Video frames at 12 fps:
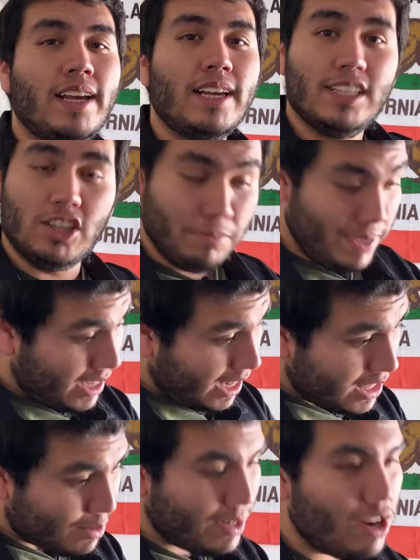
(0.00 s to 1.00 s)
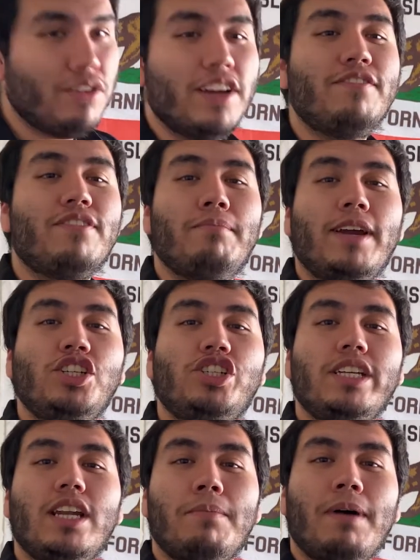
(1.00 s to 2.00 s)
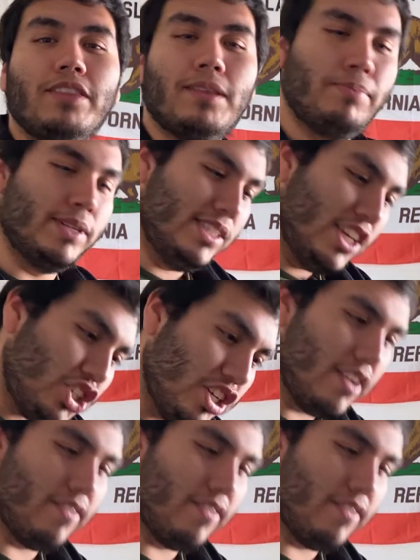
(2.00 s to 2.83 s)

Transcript: So because we know information about the position of the